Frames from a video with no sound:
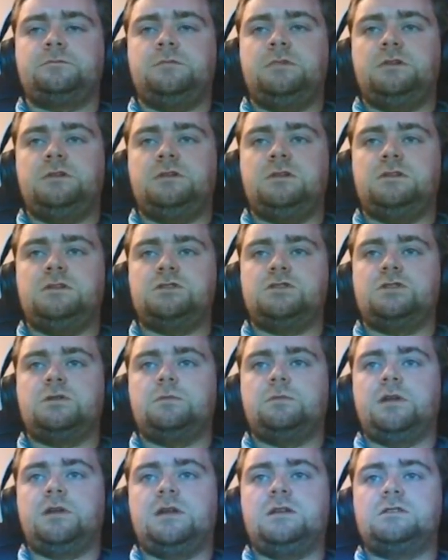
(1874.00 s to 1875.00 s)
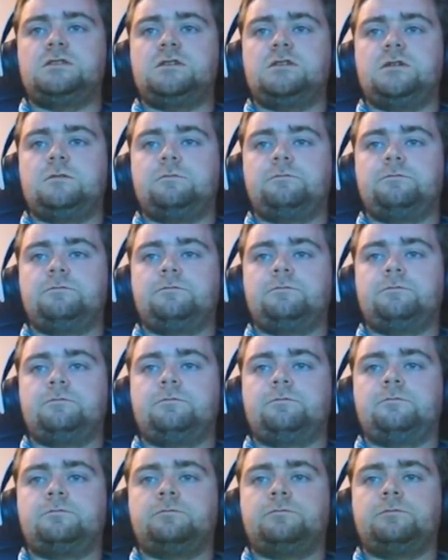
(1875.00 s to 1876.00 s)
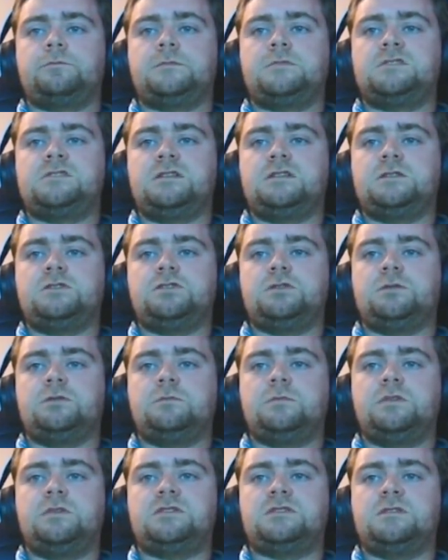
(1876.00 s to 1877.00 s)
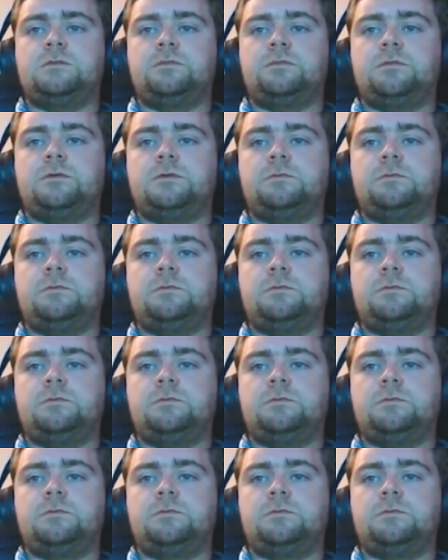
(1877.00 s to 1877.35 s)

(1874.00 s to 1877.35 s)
This should have been easier. Still shouldn't miss it, but